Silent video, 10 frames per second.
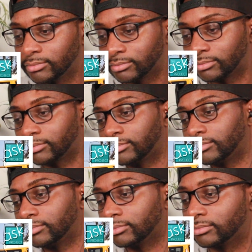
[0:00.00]

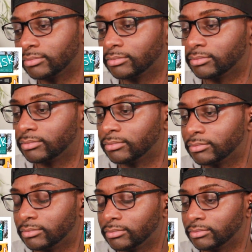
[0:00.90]

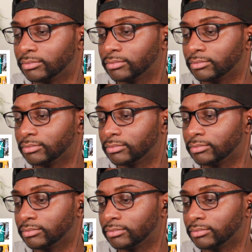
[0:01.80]

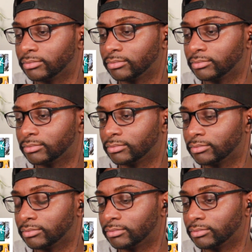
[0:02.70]

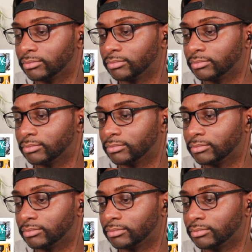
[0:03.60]

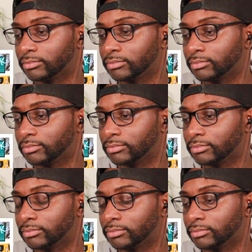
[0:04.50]

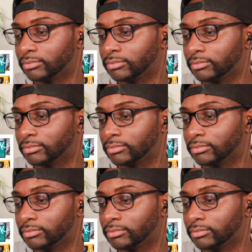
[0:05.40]
This person isn't speaking.